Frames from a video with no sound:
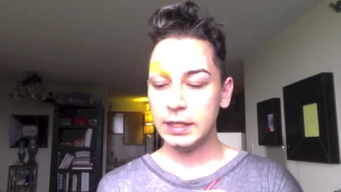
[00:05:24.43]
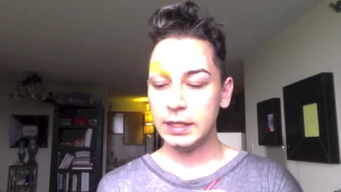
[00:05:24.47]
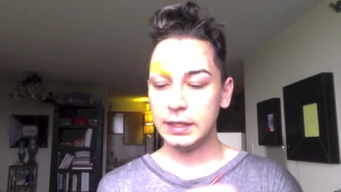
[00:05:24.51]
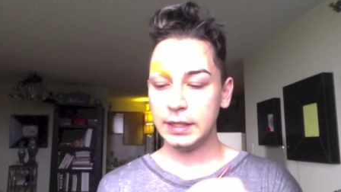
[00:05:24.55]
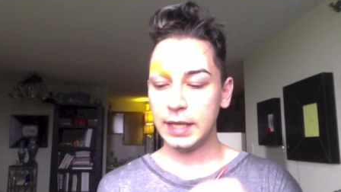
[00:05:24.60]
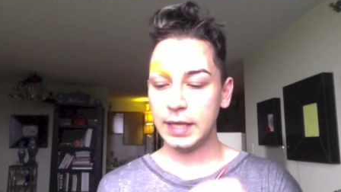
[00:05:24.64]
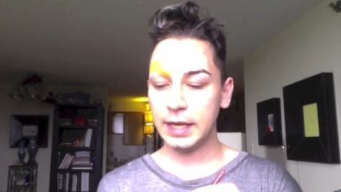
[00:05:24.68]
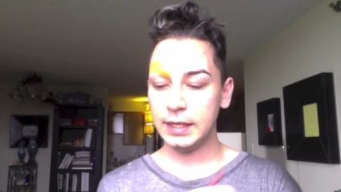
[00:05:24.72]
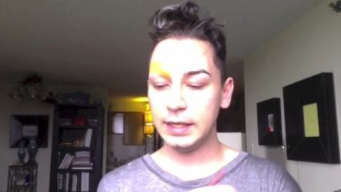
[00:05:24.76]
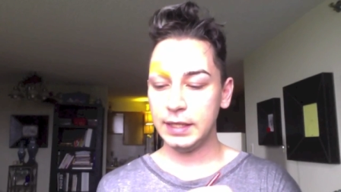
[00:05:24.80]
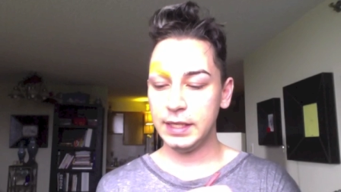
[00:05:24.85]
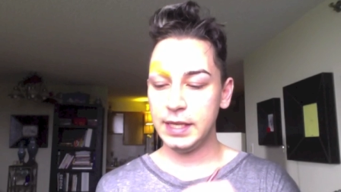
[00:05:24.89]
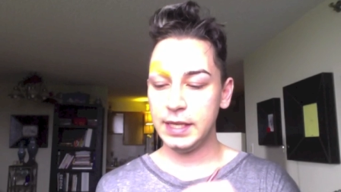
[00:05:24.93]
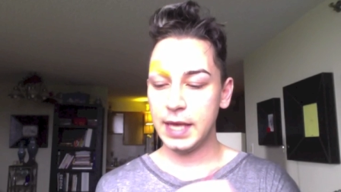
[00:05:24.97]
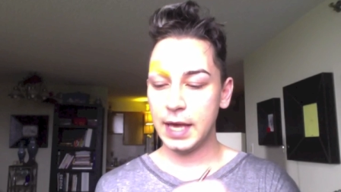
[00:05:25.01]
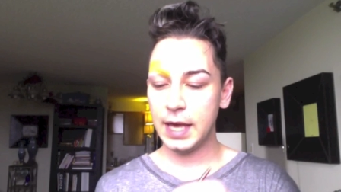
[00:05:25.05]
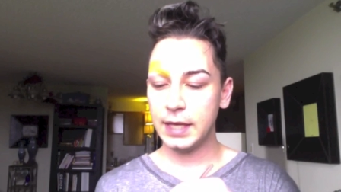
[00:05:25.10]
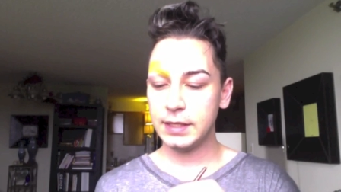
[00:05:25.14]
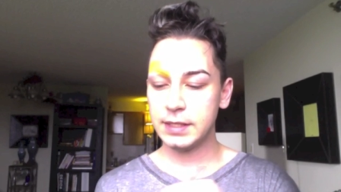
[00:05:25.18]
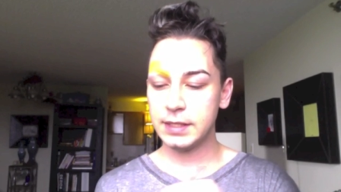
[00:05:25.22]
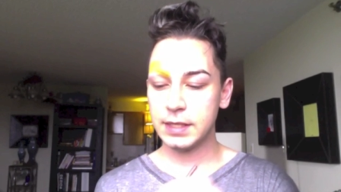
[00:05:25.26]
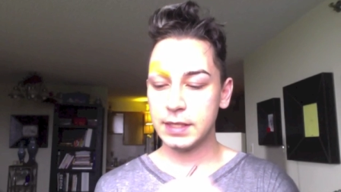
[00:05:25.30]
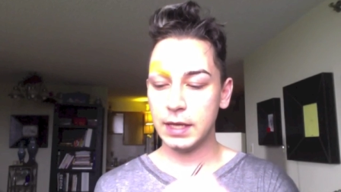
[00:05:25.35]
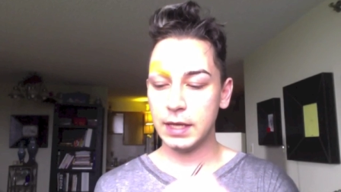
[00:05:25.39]
lightly
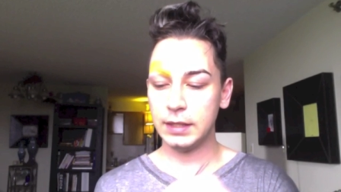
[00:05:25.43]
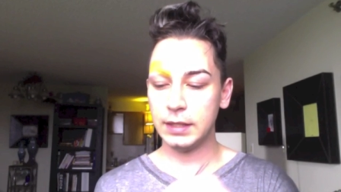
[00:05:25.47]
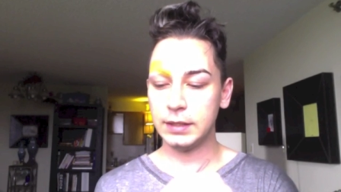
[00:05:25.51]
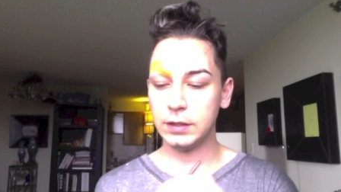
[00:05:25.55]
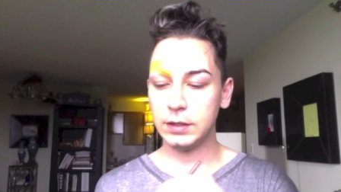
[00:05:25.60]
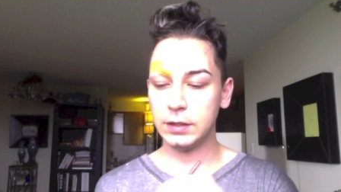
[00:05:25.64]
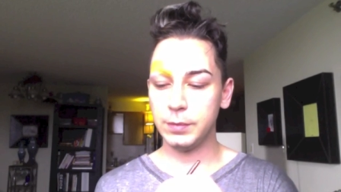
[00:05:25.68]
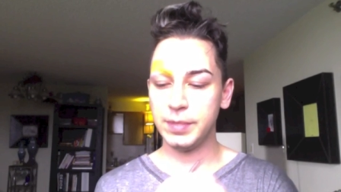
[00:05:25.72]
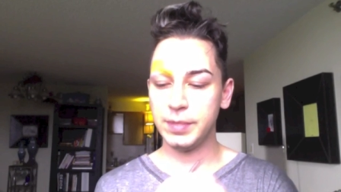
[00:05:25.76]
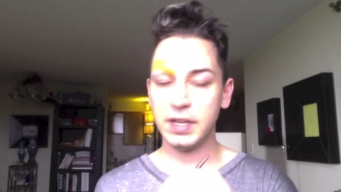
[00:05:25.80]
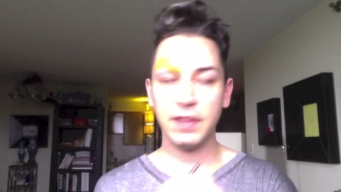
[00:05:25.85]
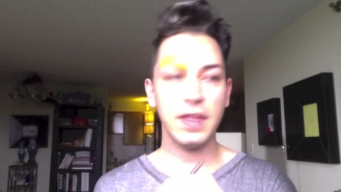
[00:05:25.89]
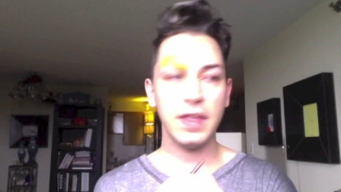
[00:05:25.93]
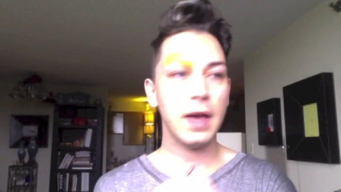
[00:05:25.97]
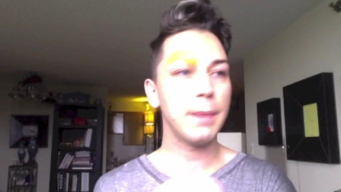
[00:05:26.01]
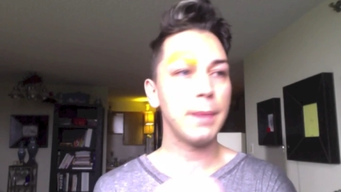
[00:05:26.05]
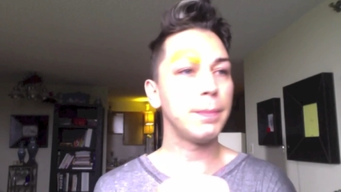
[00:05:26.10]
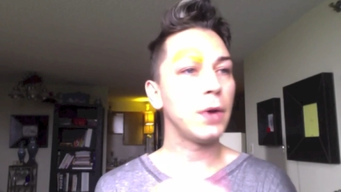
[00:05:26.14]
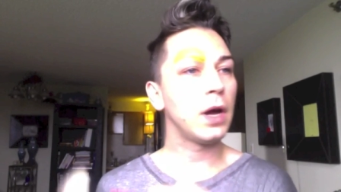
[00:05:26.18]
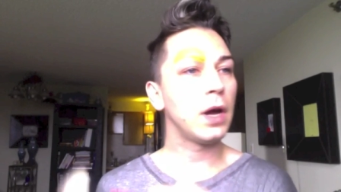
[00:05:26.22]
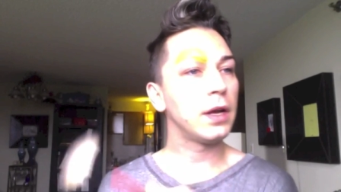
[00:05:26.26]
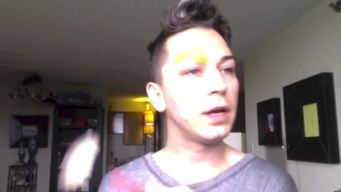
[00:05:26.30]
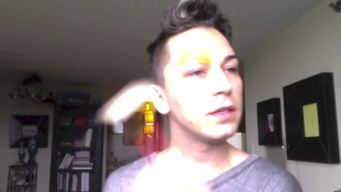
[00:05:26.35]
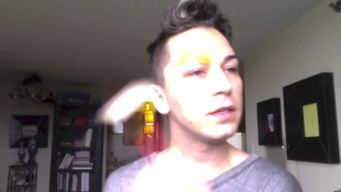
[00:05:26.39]
get a little bit of that
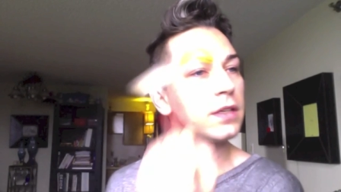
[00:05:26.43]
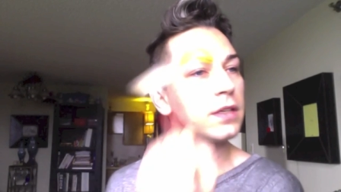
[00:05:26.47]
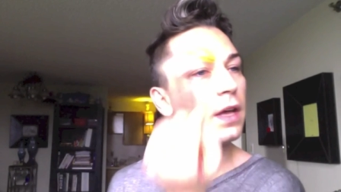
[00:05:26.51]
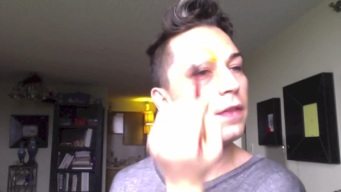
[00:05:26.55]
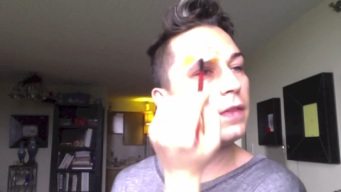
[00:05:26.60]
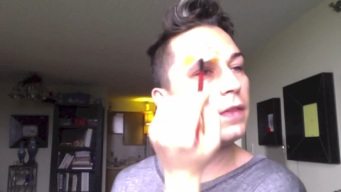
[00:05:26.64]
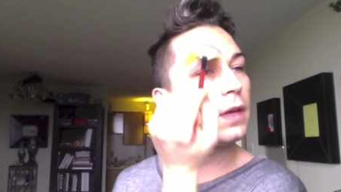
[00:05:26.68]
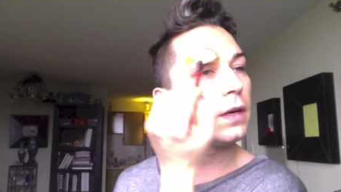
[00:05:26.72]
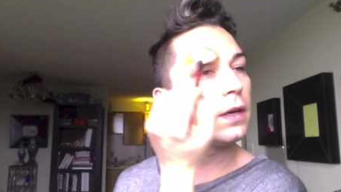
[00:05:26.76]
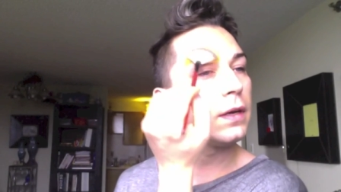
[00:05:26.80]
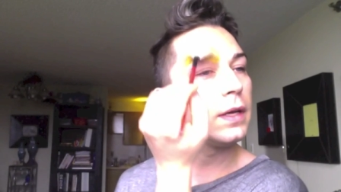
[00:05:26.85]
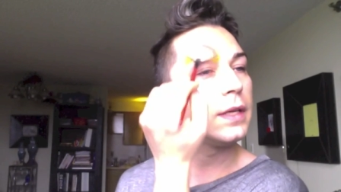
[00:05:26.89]
product on there